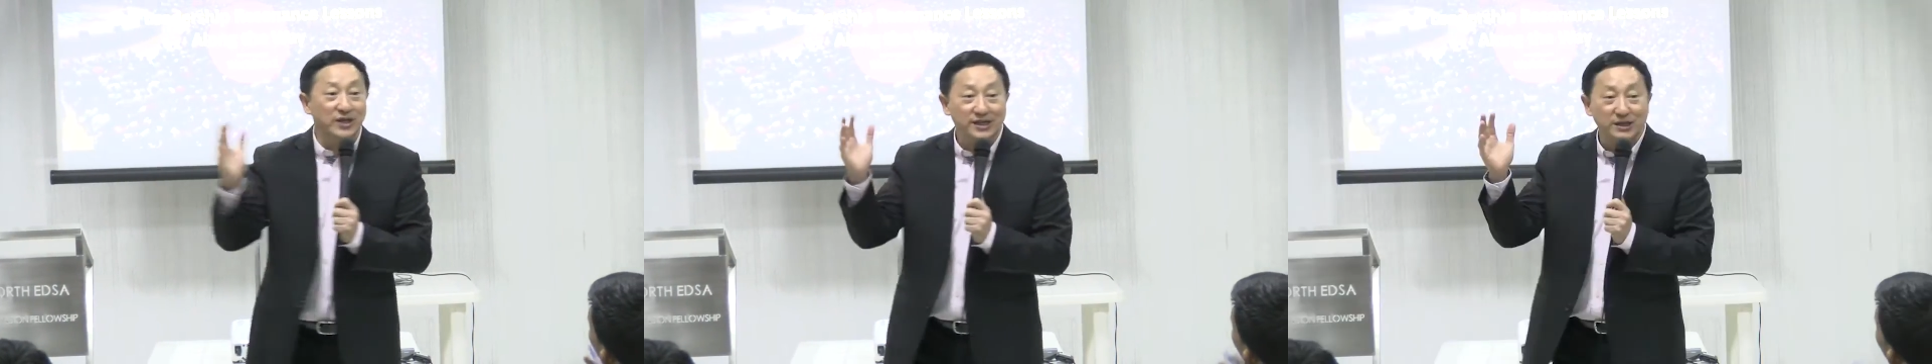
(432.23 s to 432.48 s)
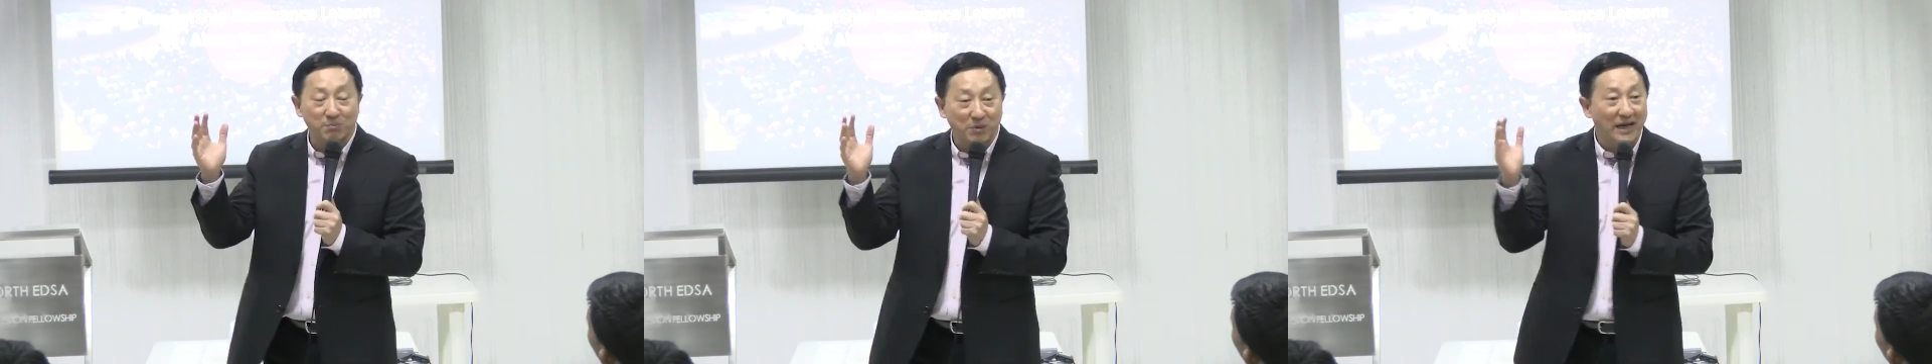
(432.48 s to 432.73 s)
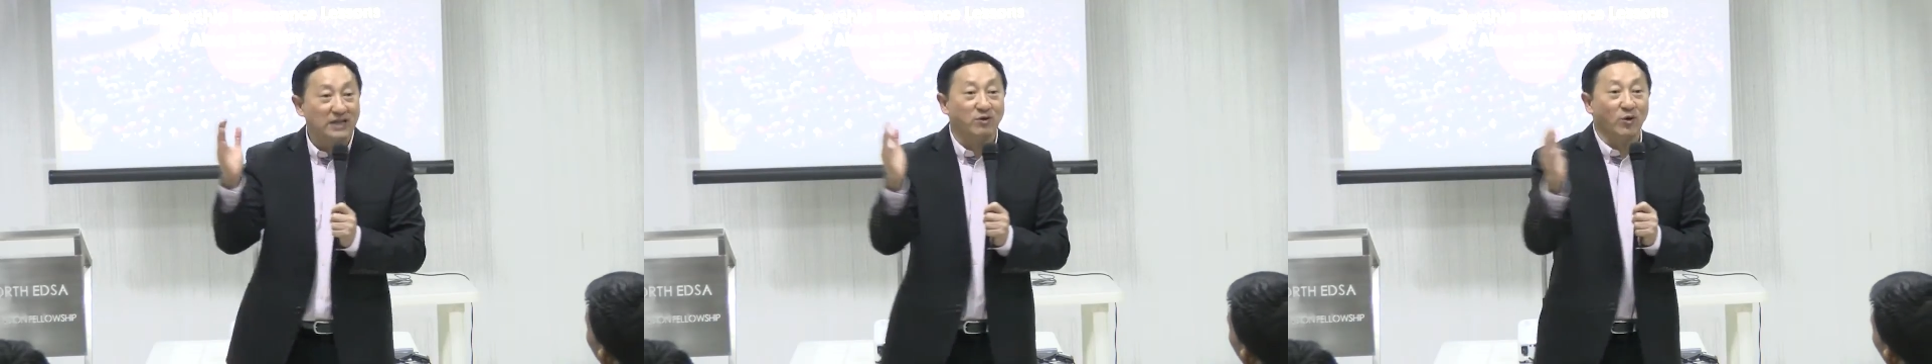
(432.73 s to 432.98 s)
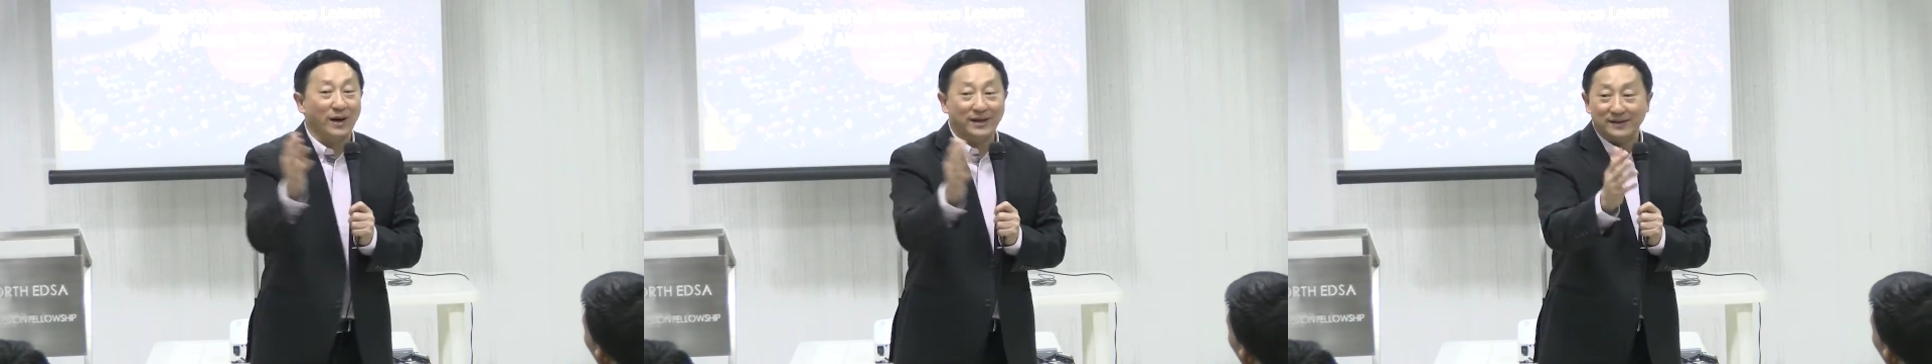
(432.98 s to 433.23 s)
there's a place
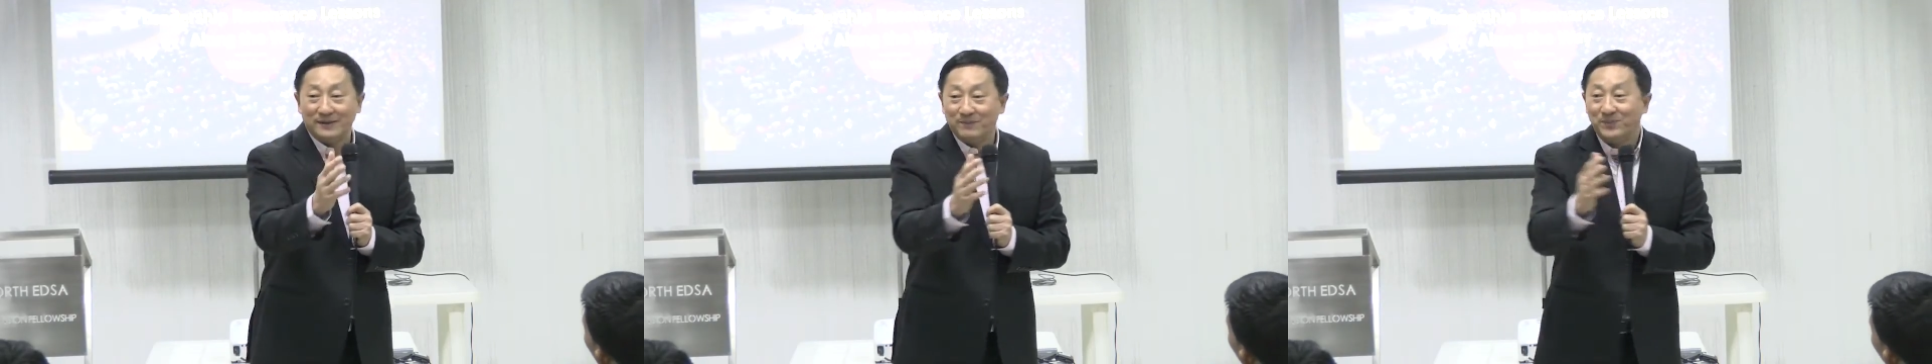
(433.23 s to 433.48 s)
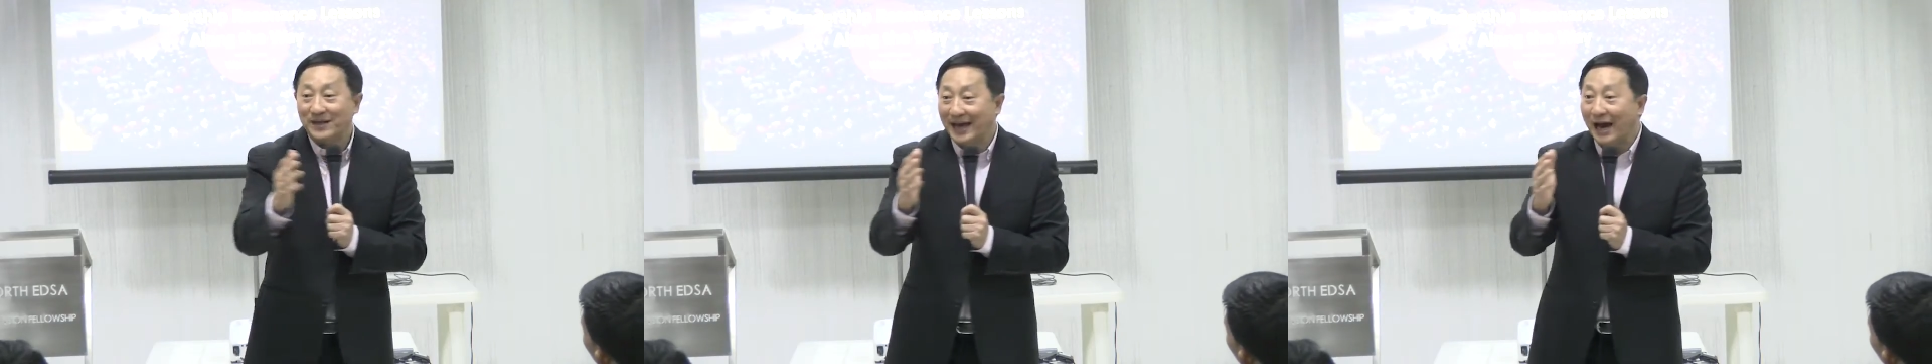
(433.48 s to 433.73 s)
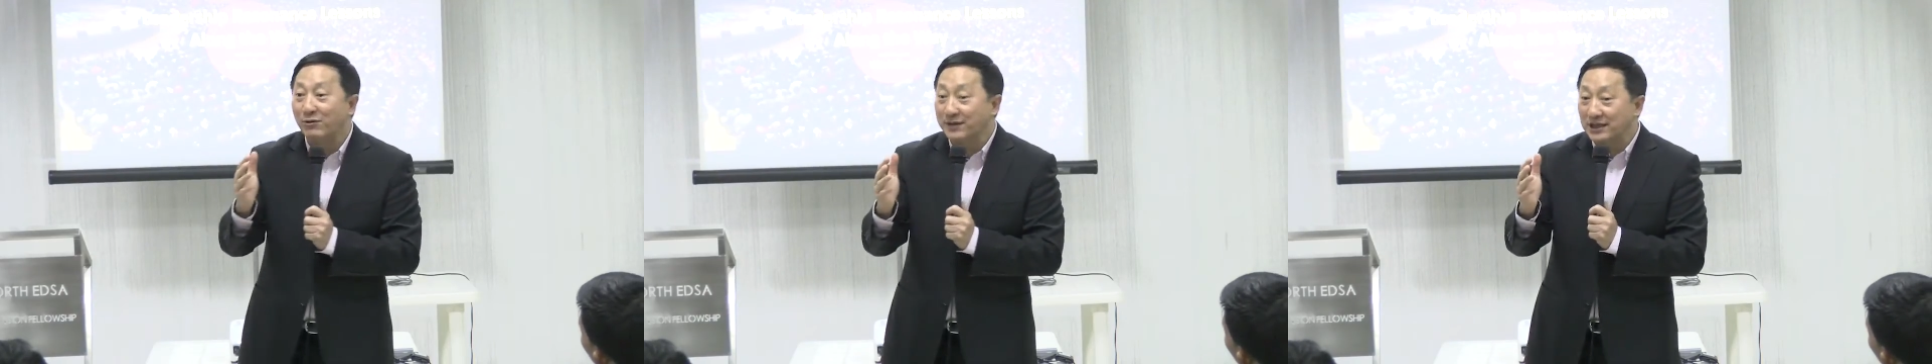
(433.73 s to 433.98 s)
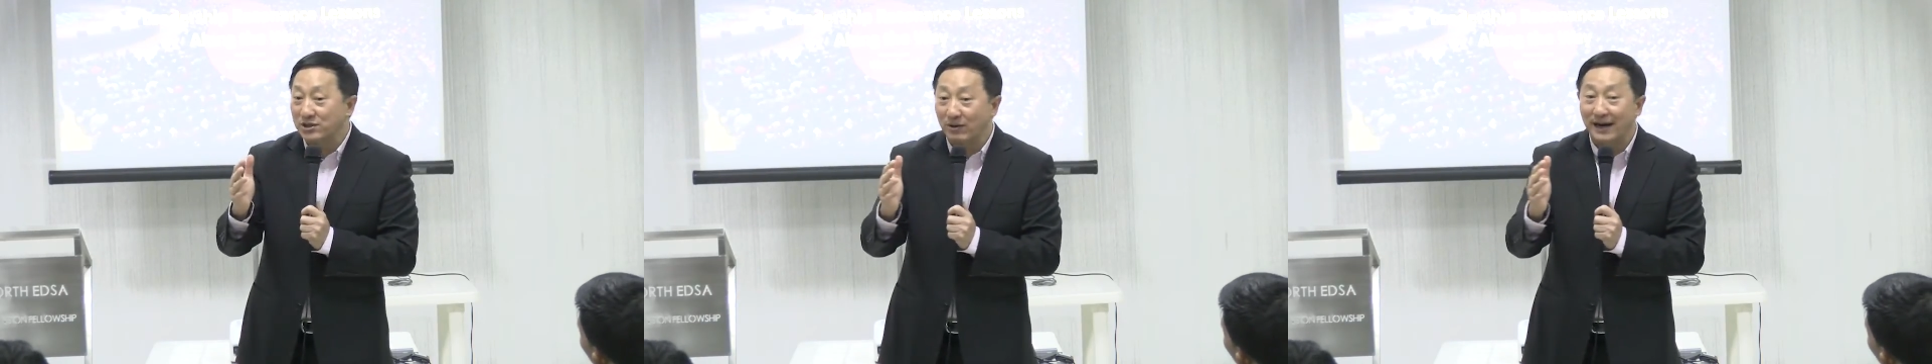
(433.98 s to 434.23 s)
for what?
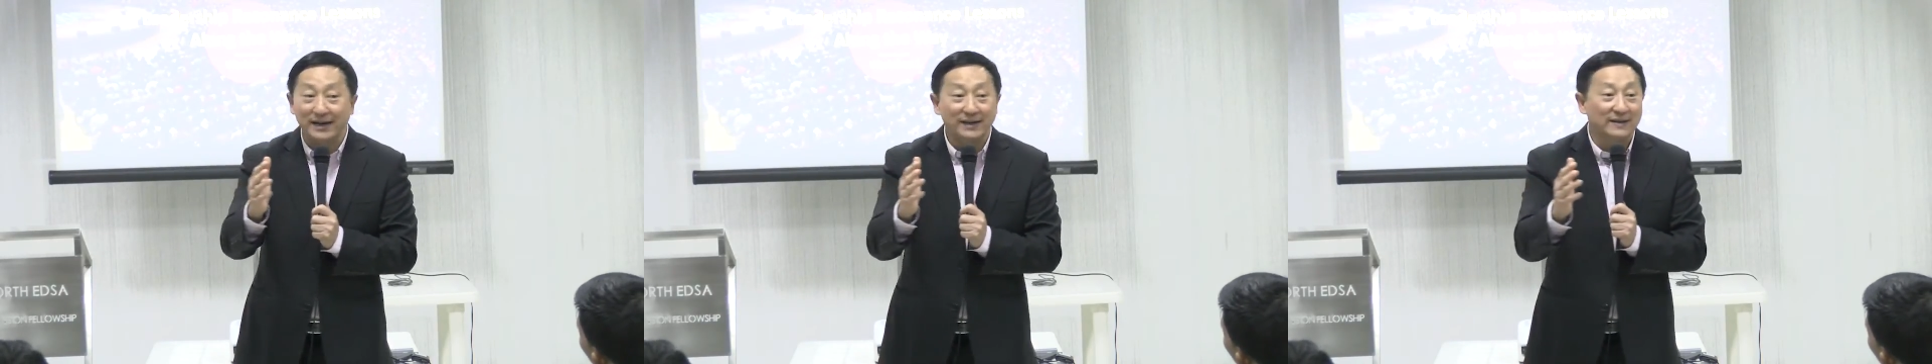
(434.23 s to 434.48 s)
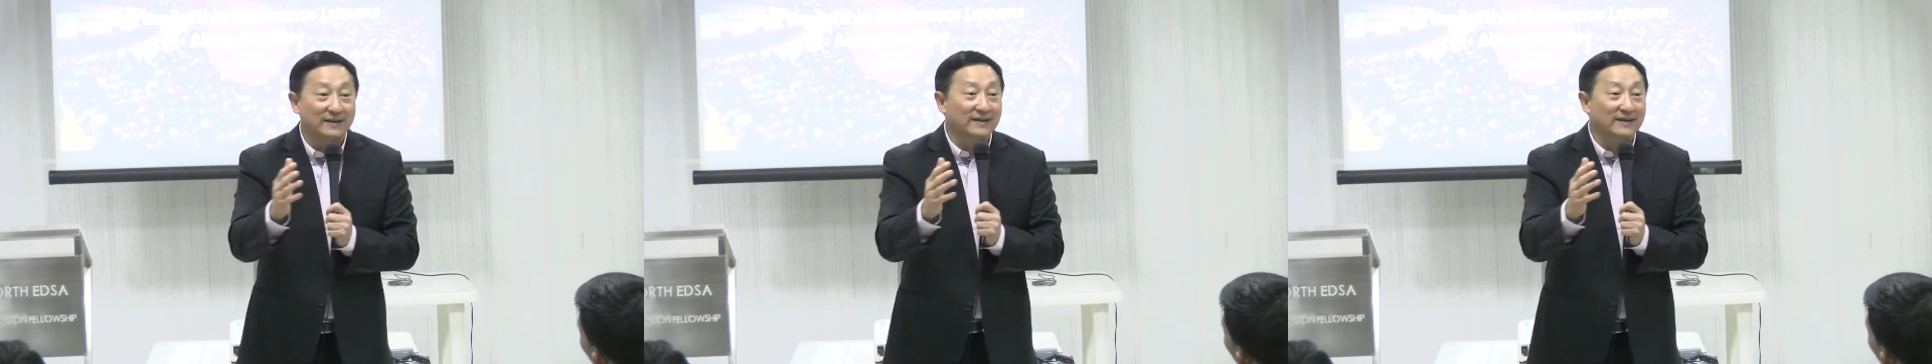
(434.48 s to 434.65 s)
Elders, right?